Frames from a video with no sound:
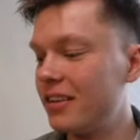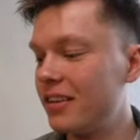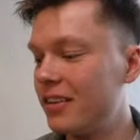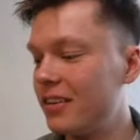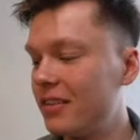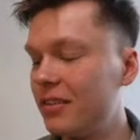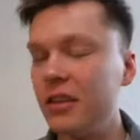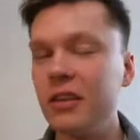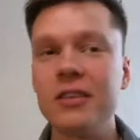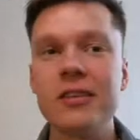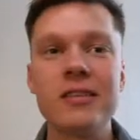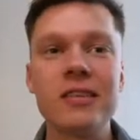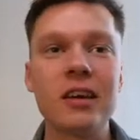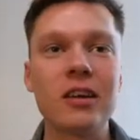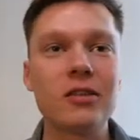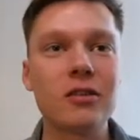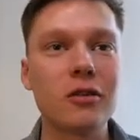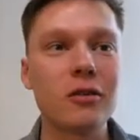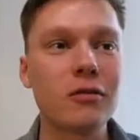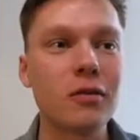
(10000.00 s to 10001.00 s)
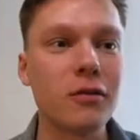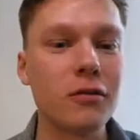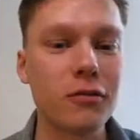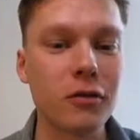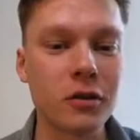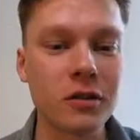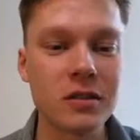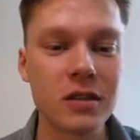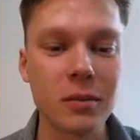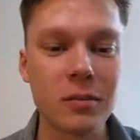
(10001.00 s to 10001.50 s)
this is like sort of the
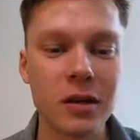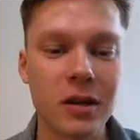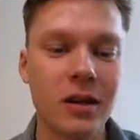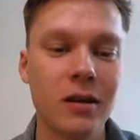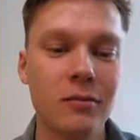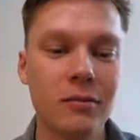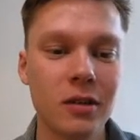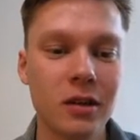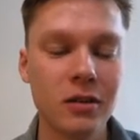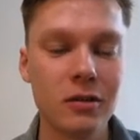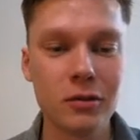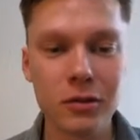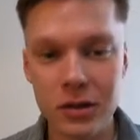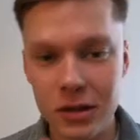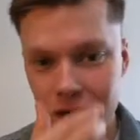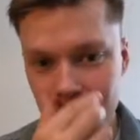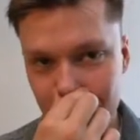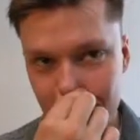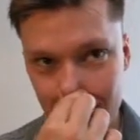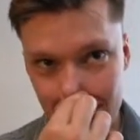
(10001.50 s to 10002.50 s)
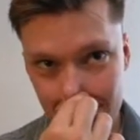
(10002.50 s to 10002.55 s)
first time that I'm like doing a